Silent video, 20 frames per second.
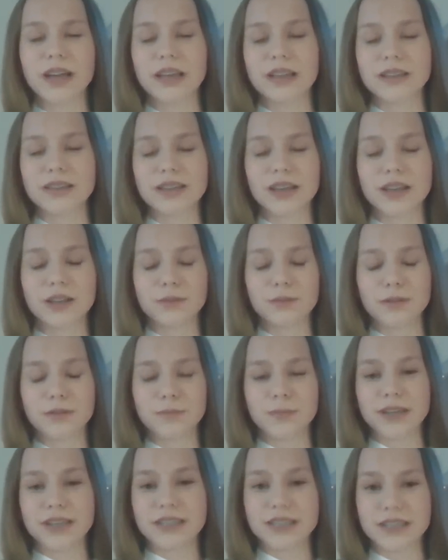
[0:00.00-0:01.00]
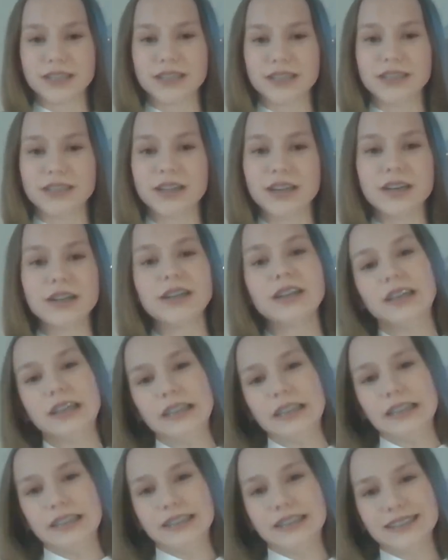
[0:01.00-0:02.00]
and then with my sister.
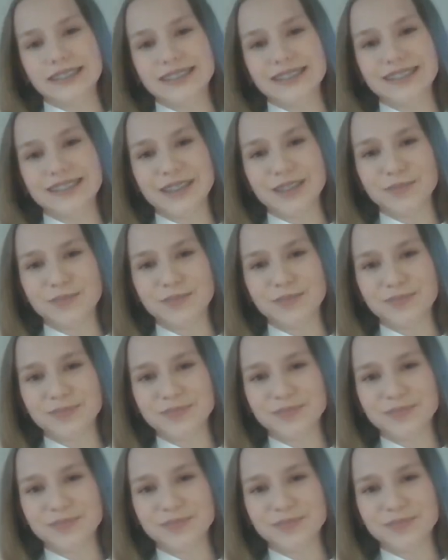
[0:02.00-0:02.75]
Yeah.